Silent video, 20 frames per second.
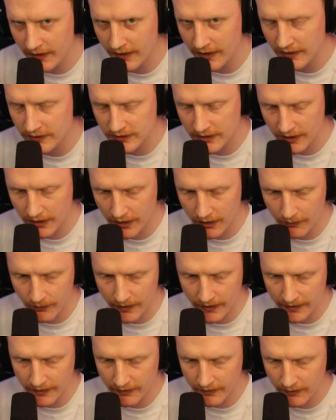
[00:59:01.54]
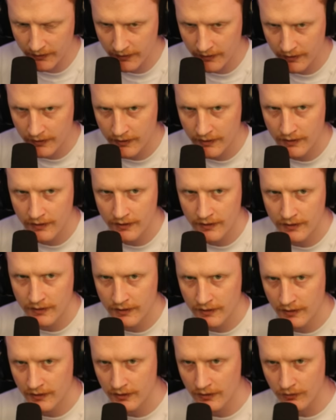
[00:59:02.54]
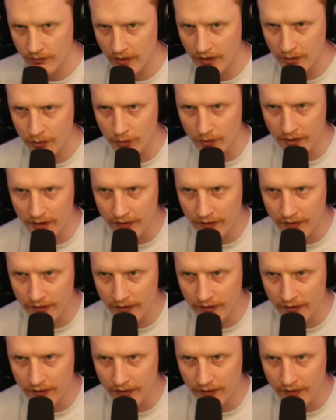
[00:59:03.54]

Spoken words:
How's it going? Rent